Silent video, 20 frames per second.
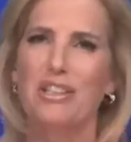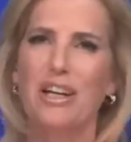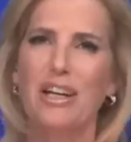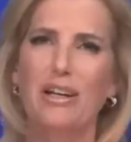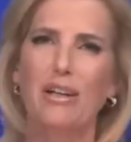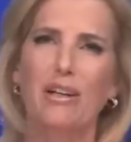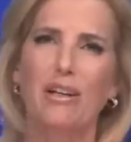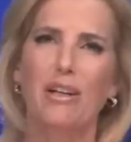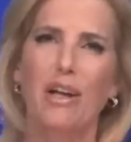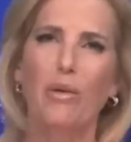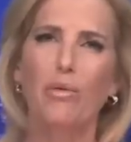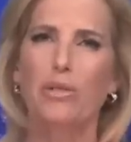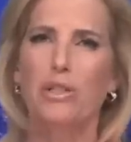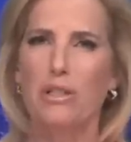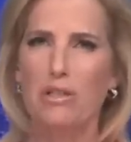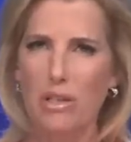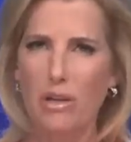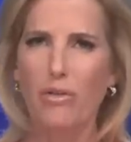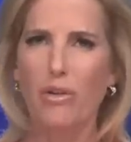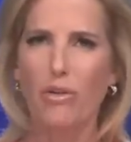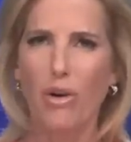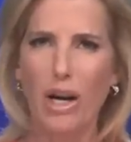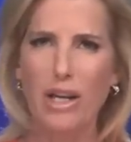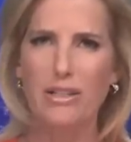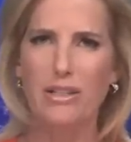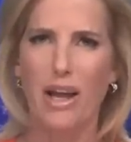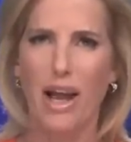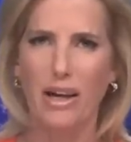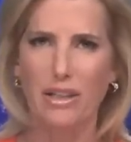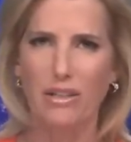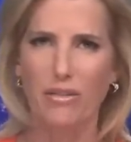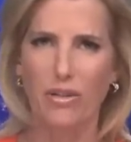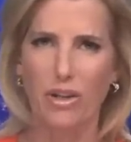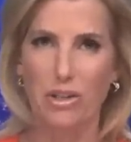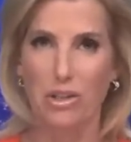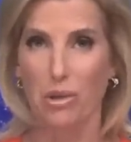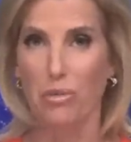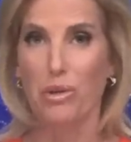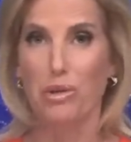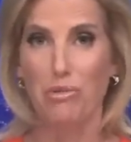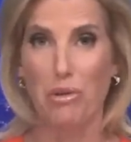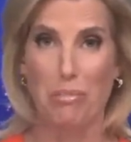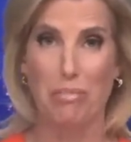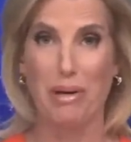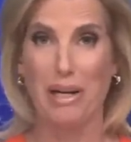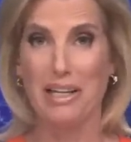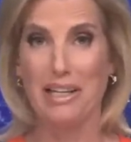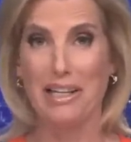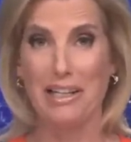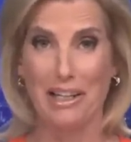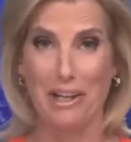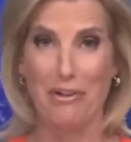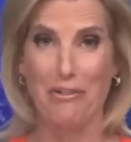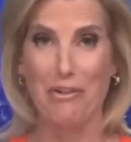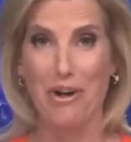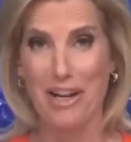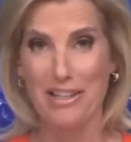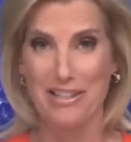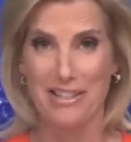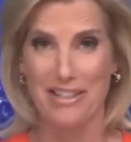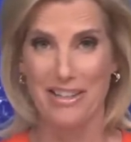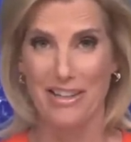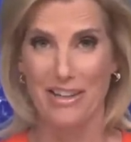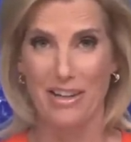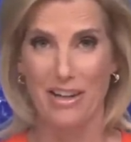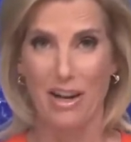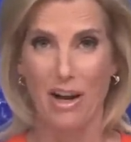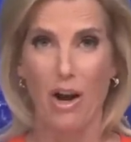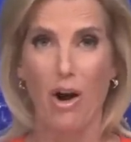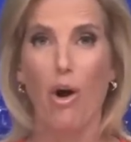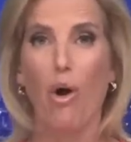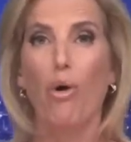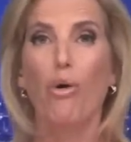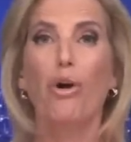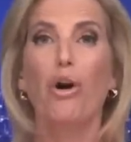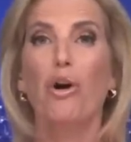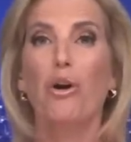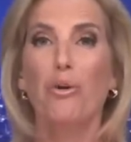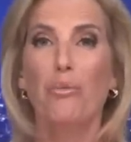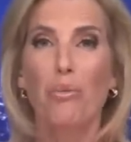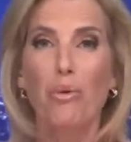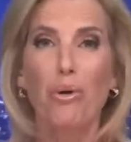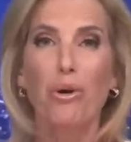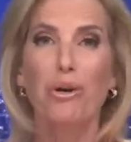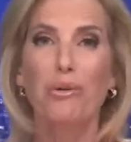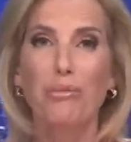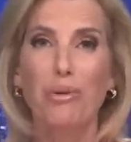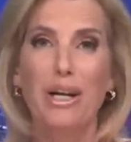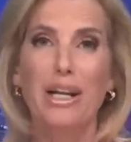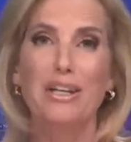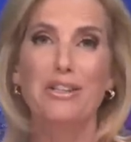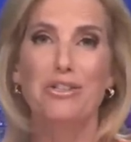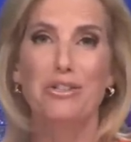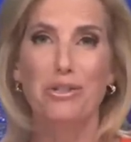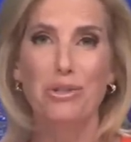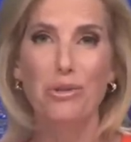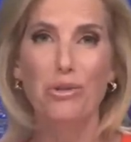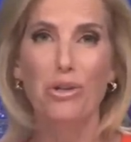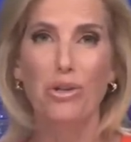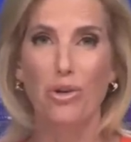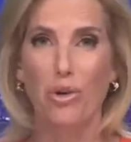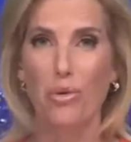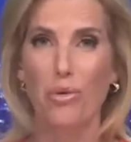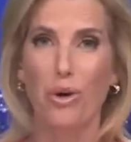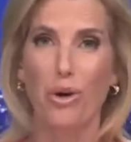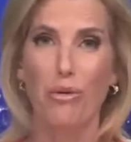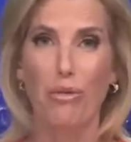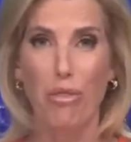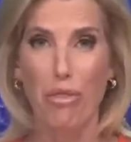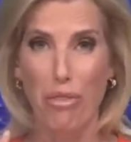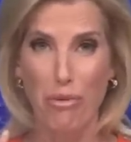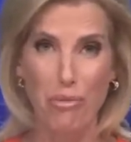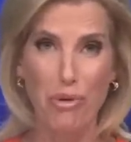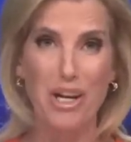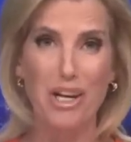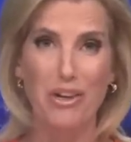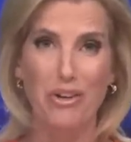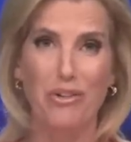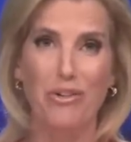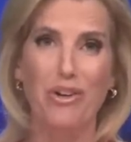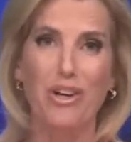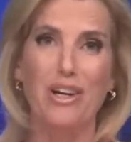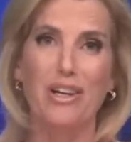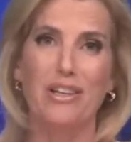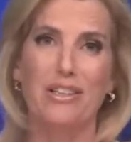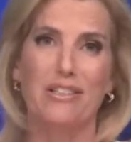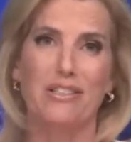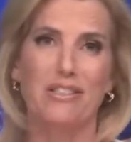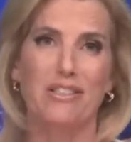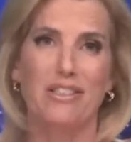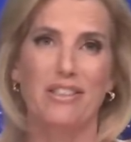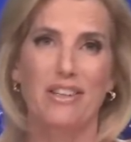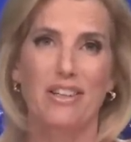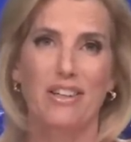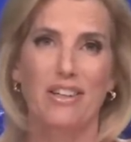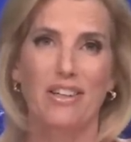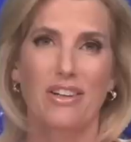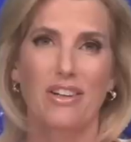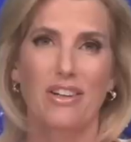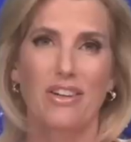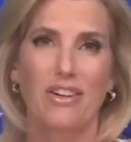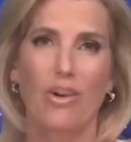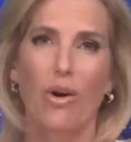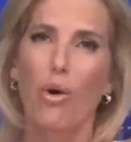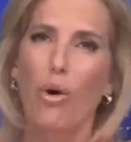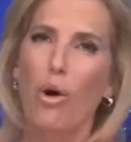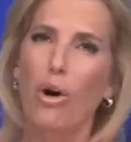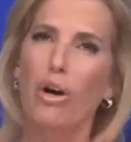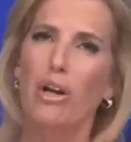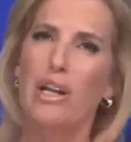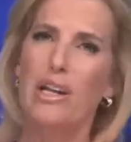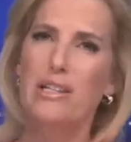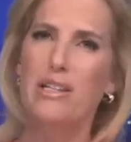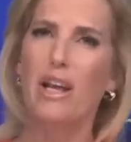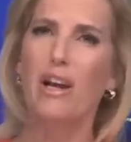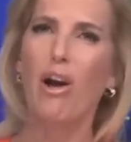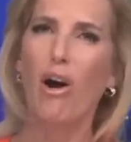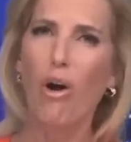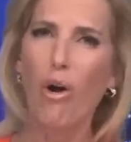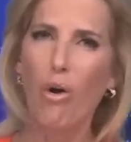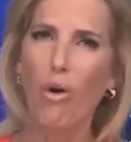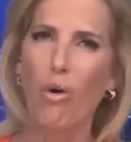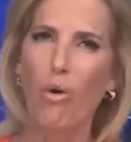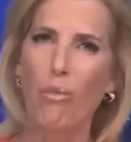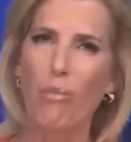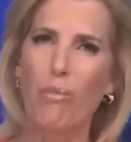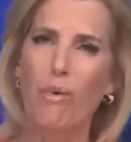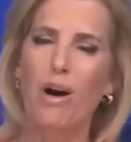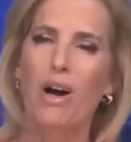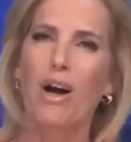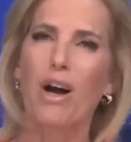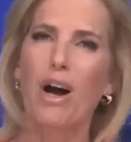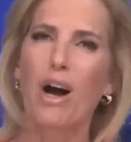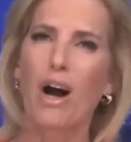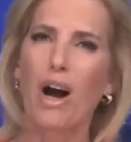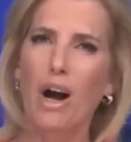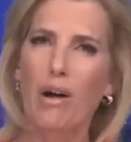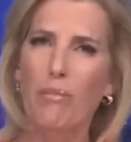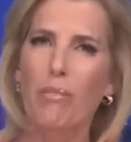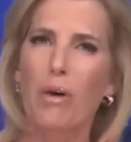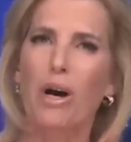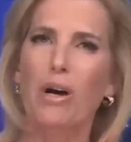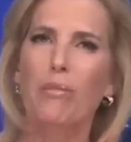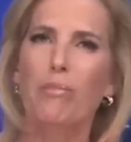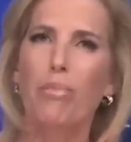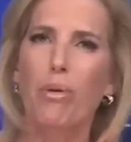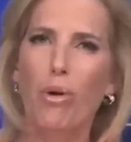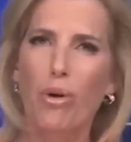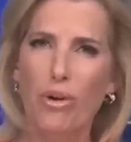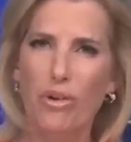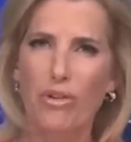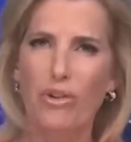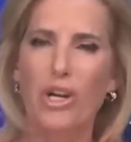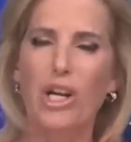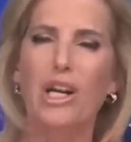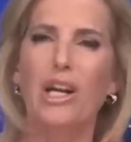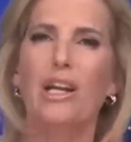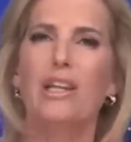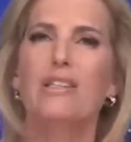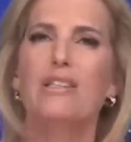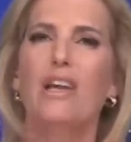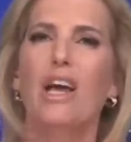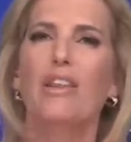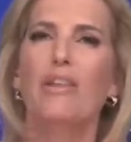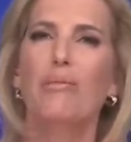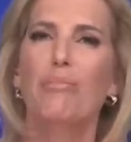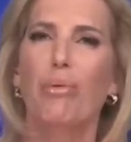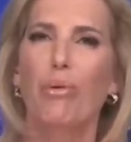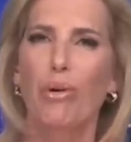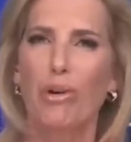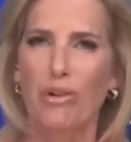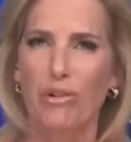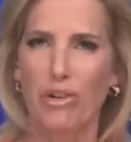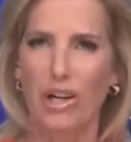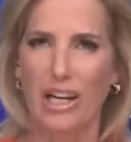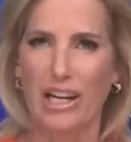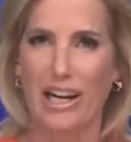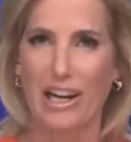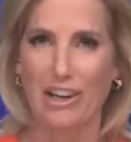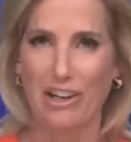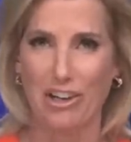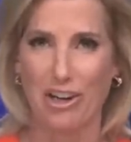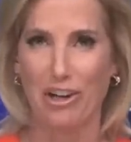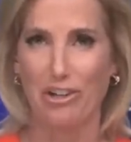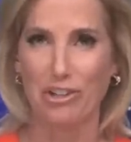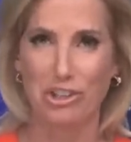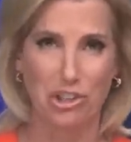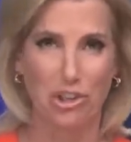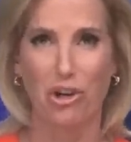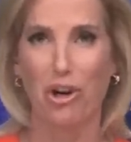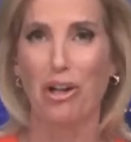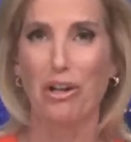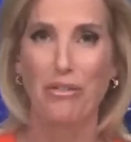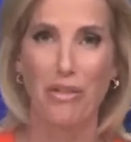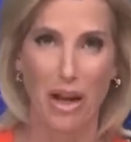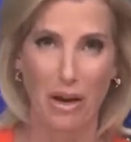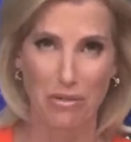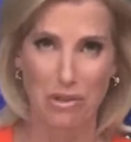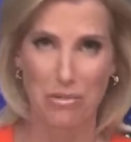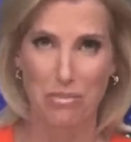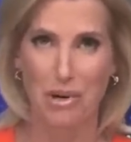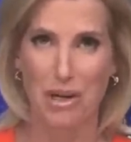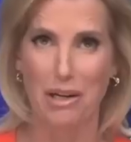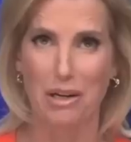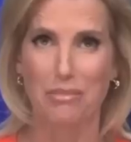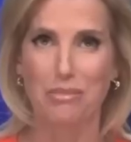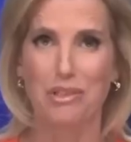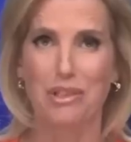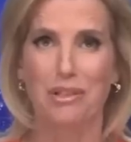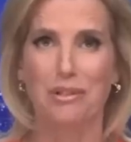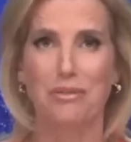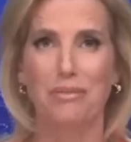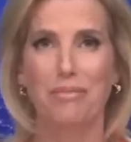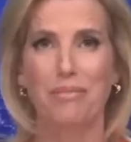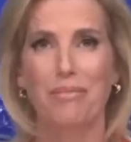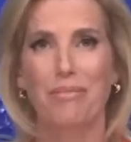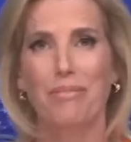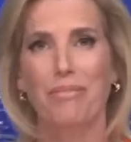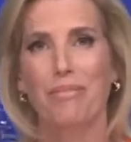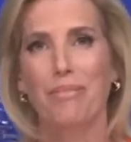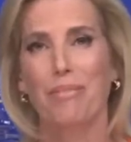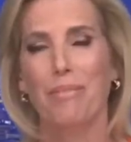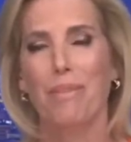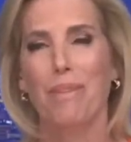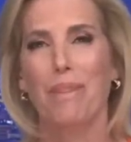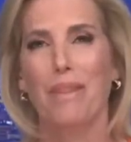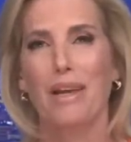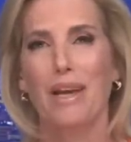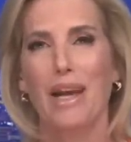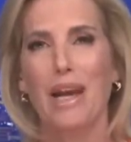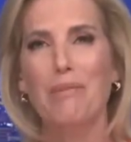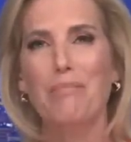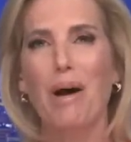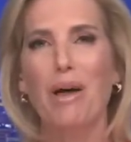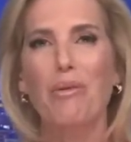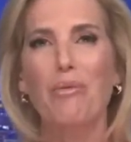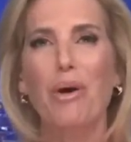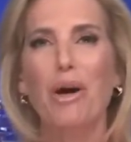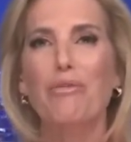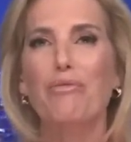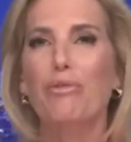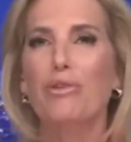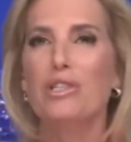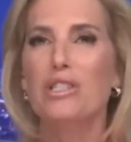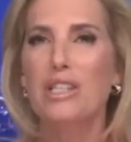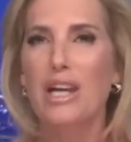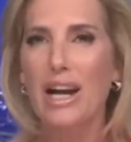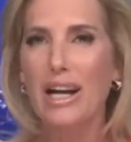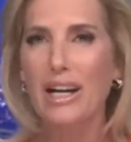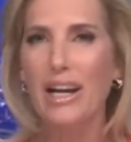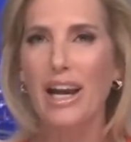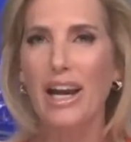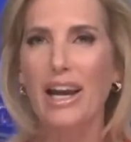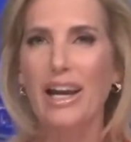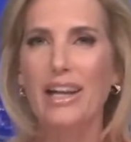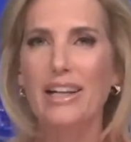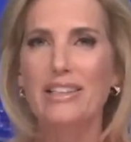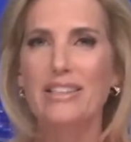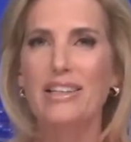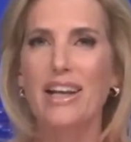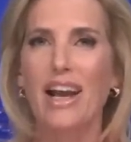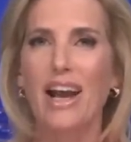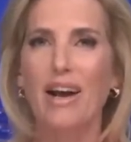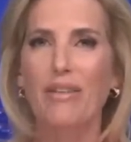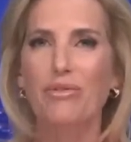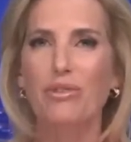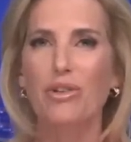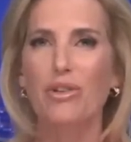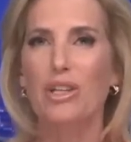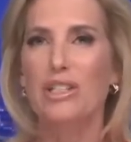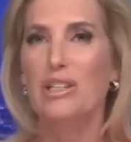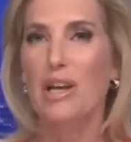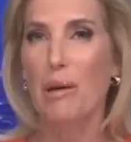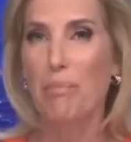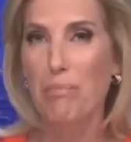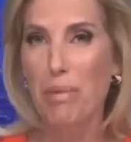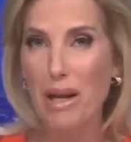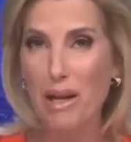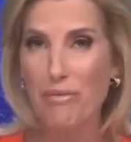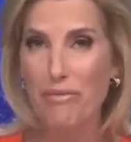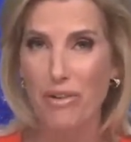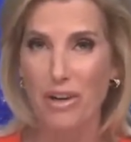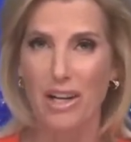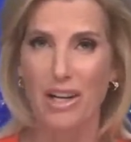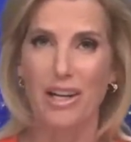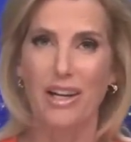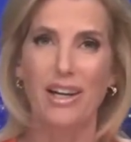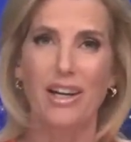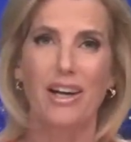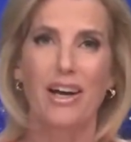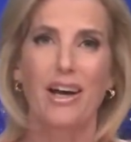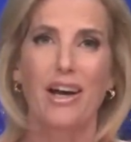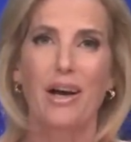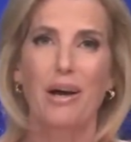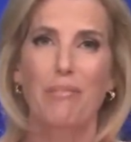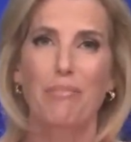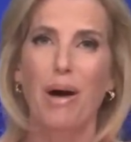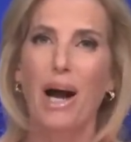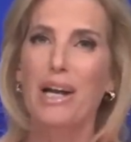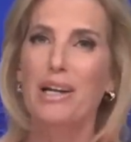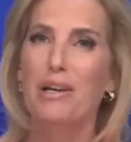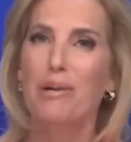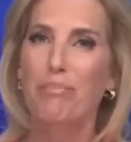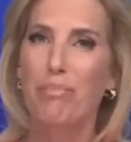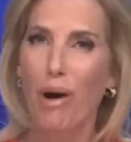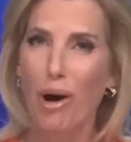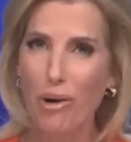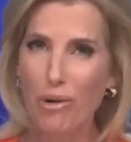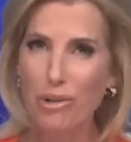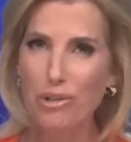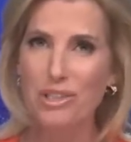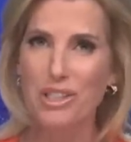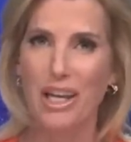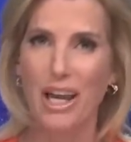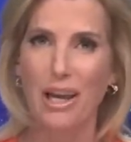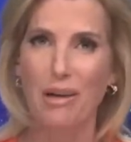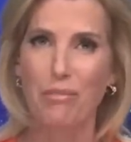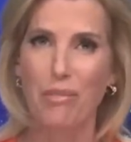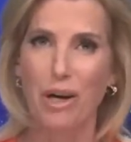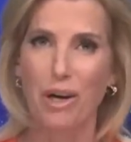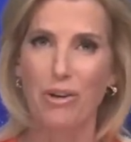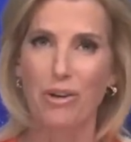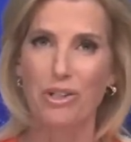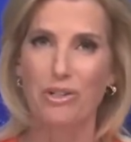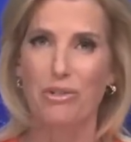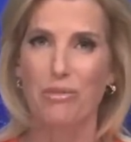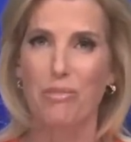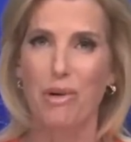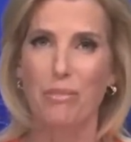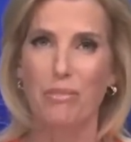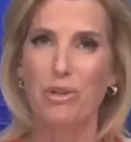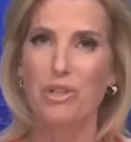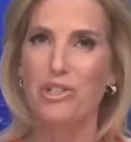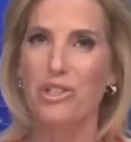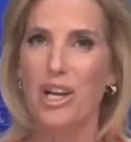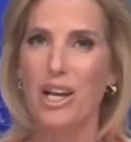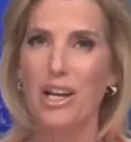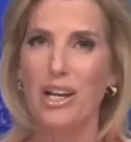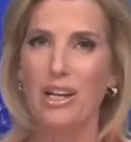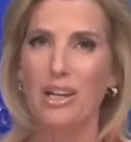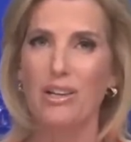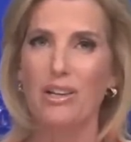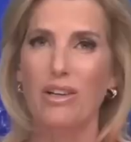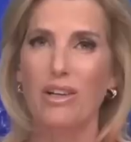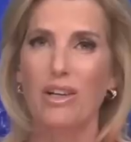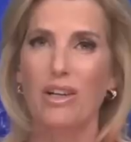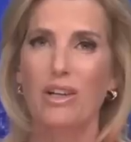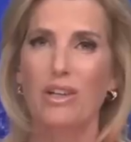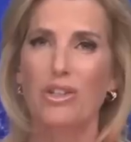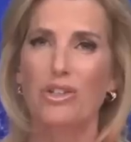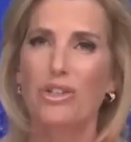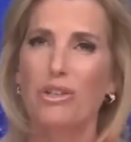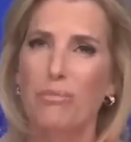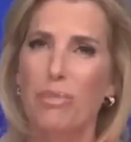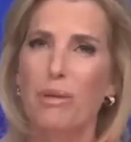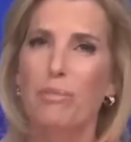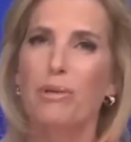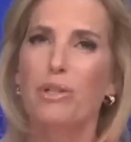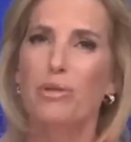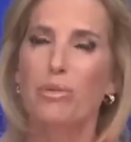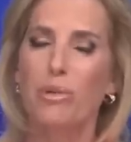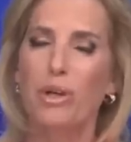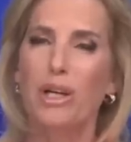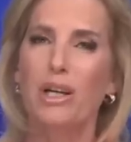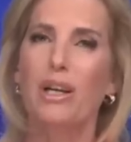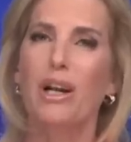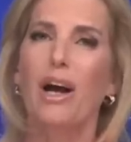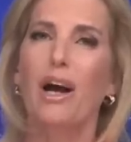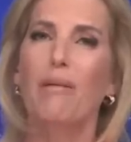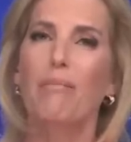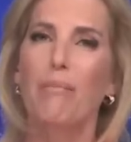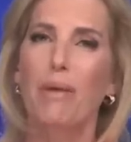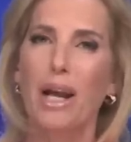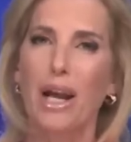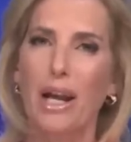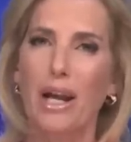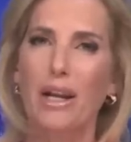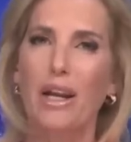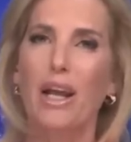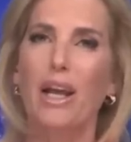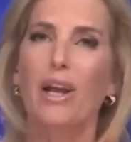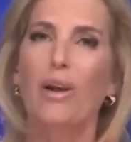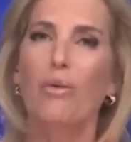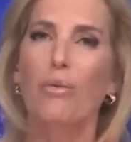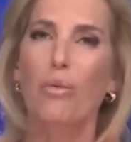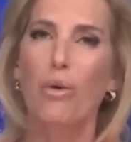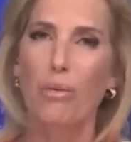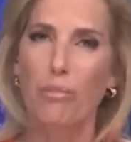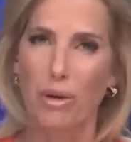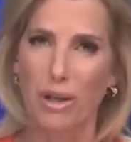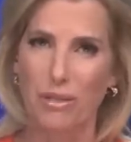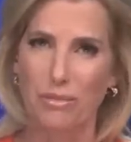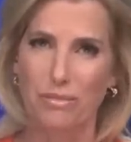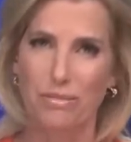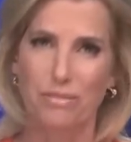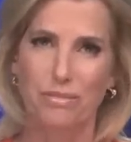like he was a civil rights activist who was repeatedly arrested, or an award winning student who earned three degrees, or he's at home among Puerto Ricans and the Puerto Rican culture, all of that was made up too. And by the way, for decades after this epiphany, Biden opposed gay marriage, remember, saying it should be between a man and a woman.